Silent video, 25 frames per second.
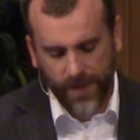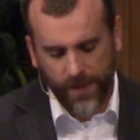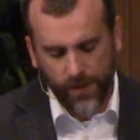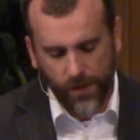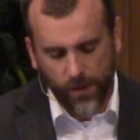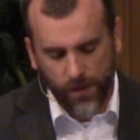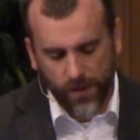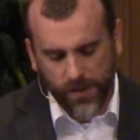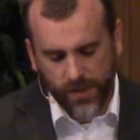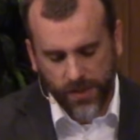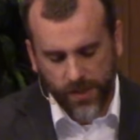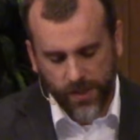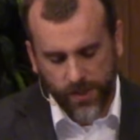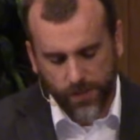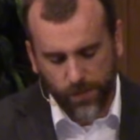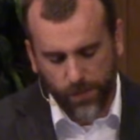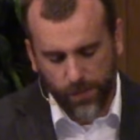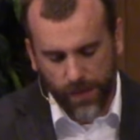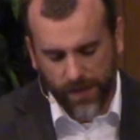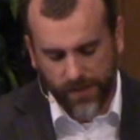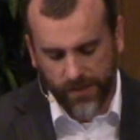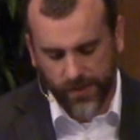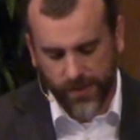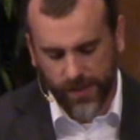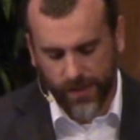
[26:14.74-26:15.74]
Notice his
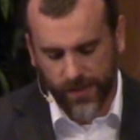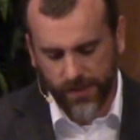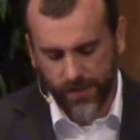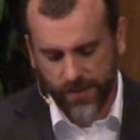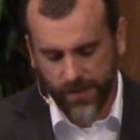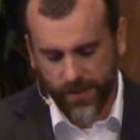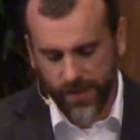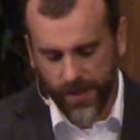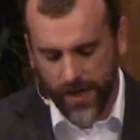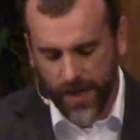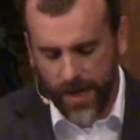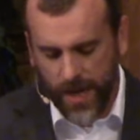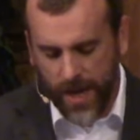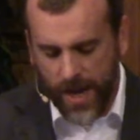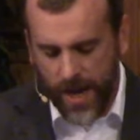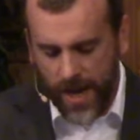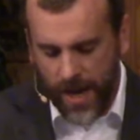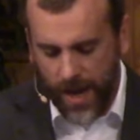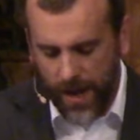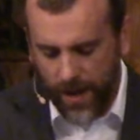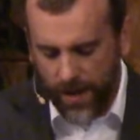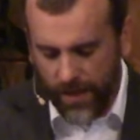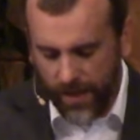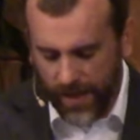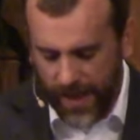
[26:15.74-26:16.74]
blessings.
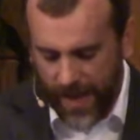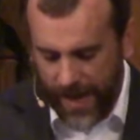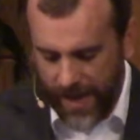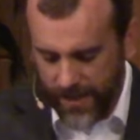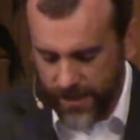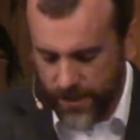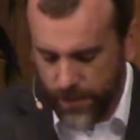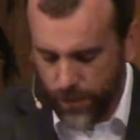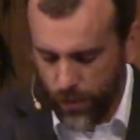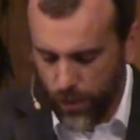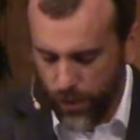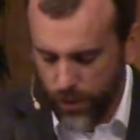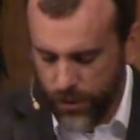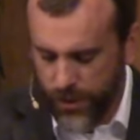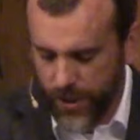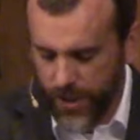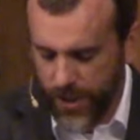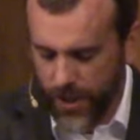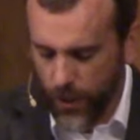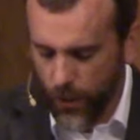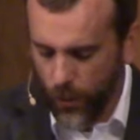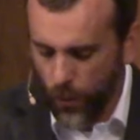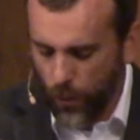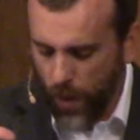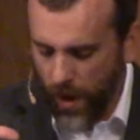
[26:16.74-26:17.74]
Last portion
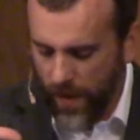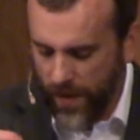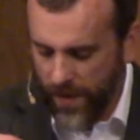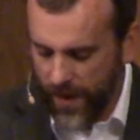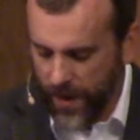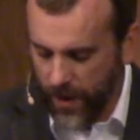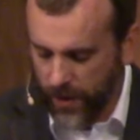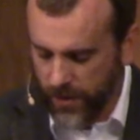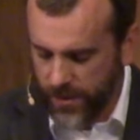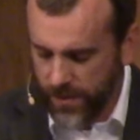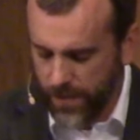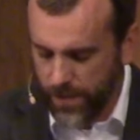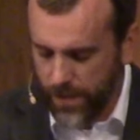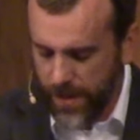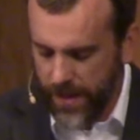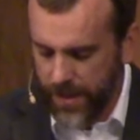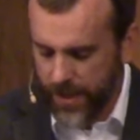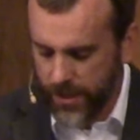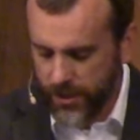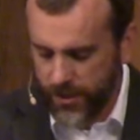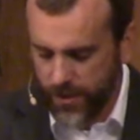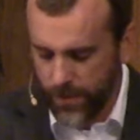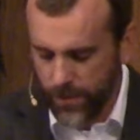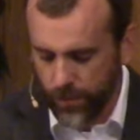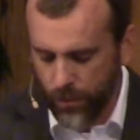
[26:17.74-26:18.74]
here. When they are
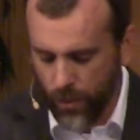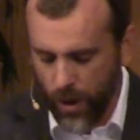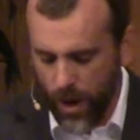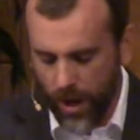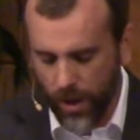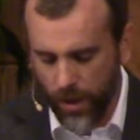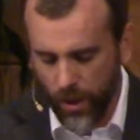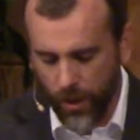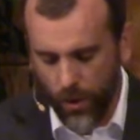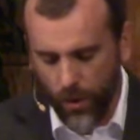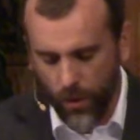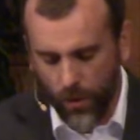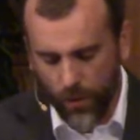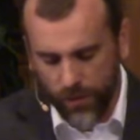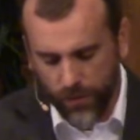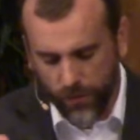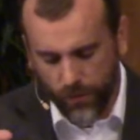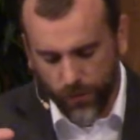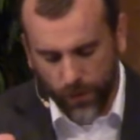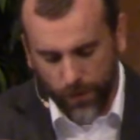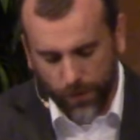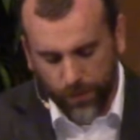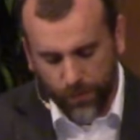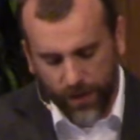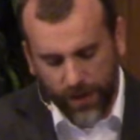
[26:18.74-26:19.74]
diminished and brought low
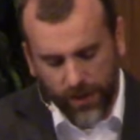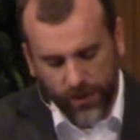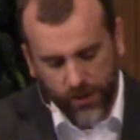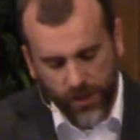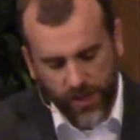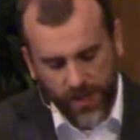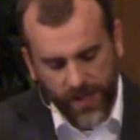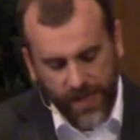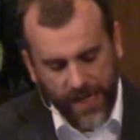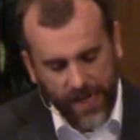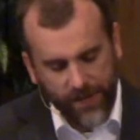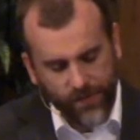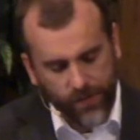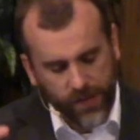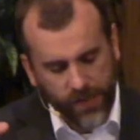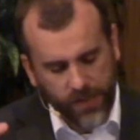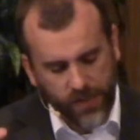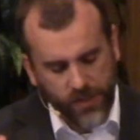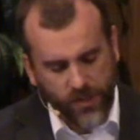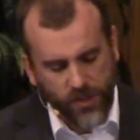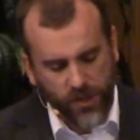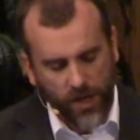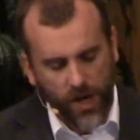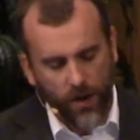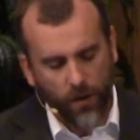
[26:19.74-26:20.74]
through oppression, evil,
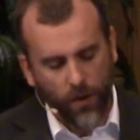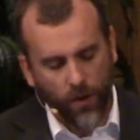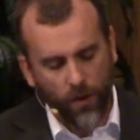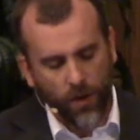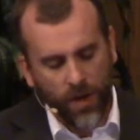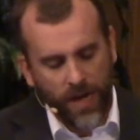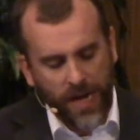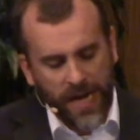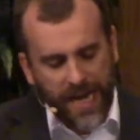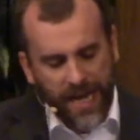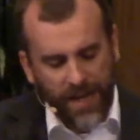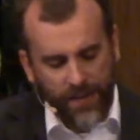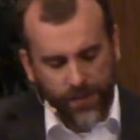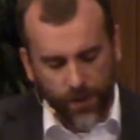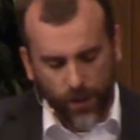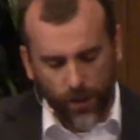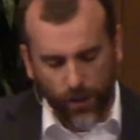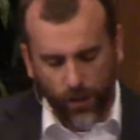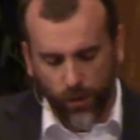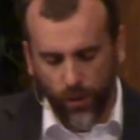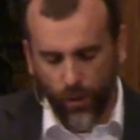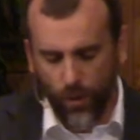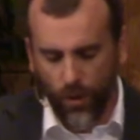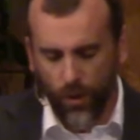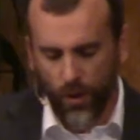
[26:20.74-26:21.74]
and sorrow, the
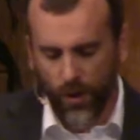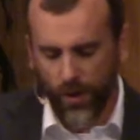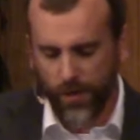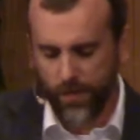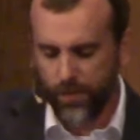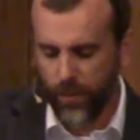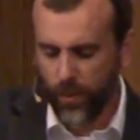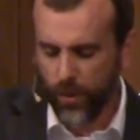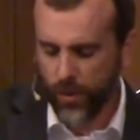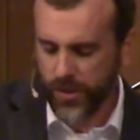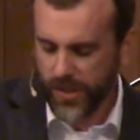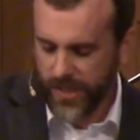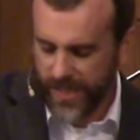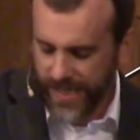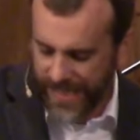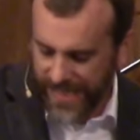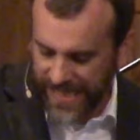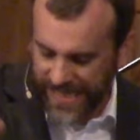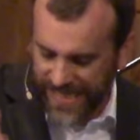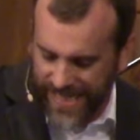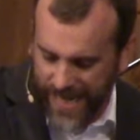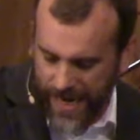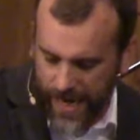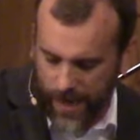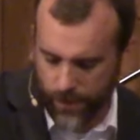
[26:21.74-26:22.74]
Lord pours
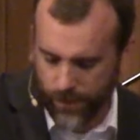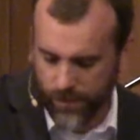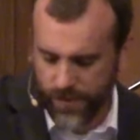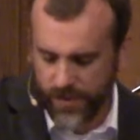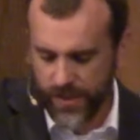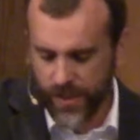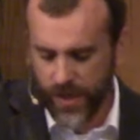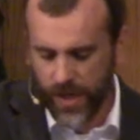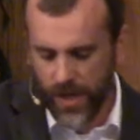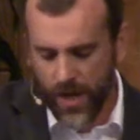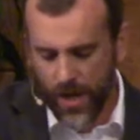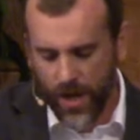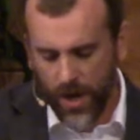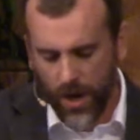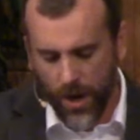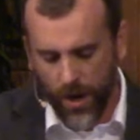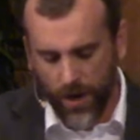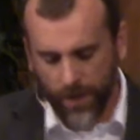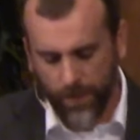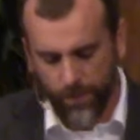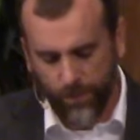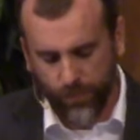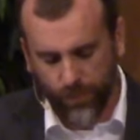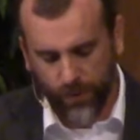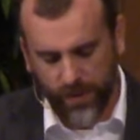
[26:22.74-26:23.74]
contempt
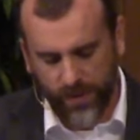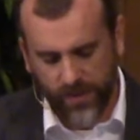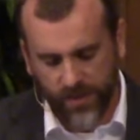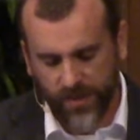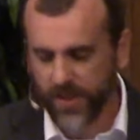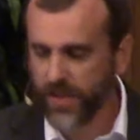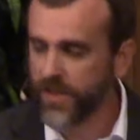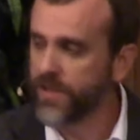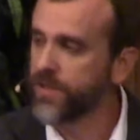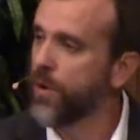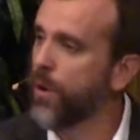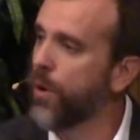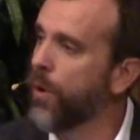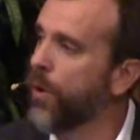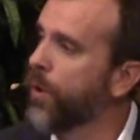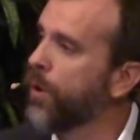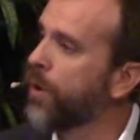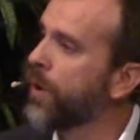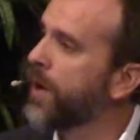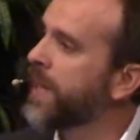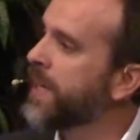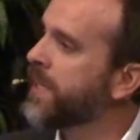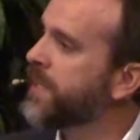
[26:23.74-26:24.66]
on princes, or